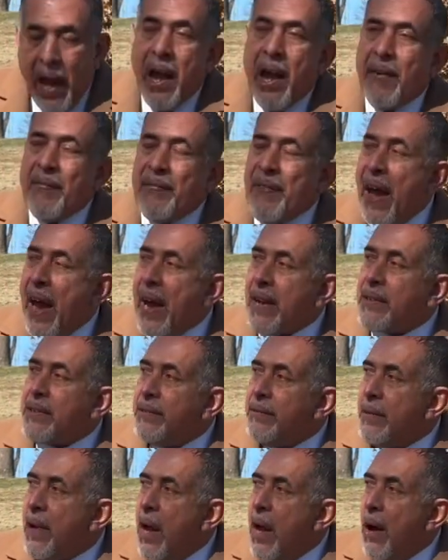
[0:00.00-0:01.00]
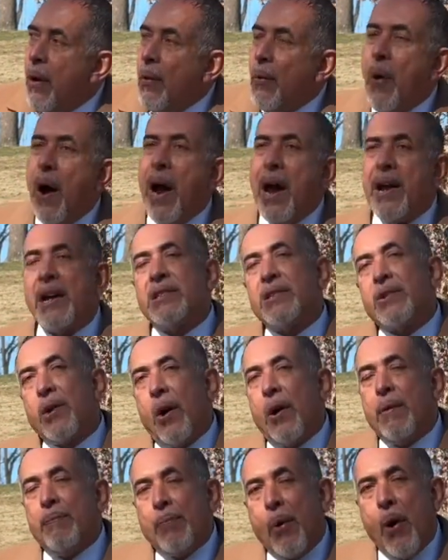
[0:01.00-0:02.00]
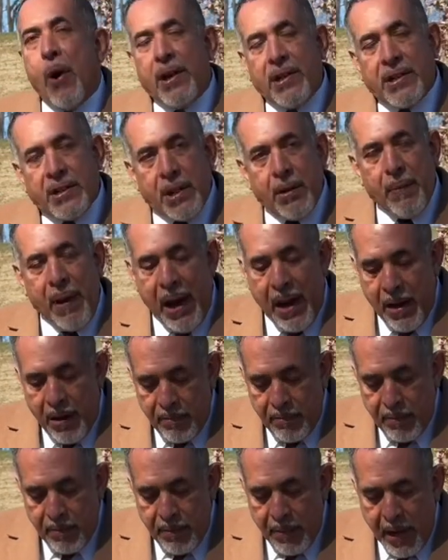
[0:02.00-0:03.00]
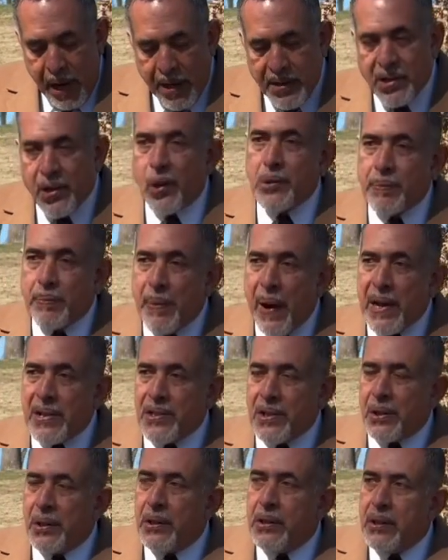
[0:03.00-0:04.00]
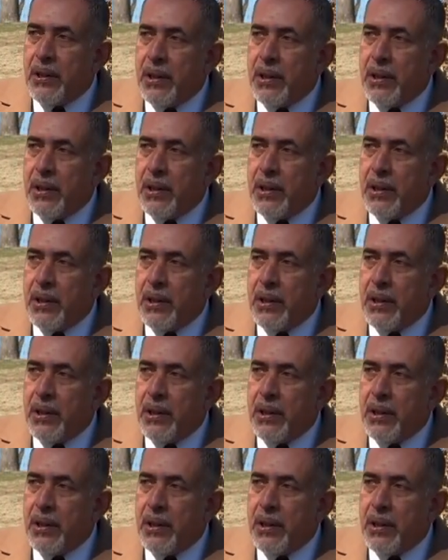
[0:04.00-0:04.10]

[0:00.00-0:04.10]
In fact, why it's so important to me and so special,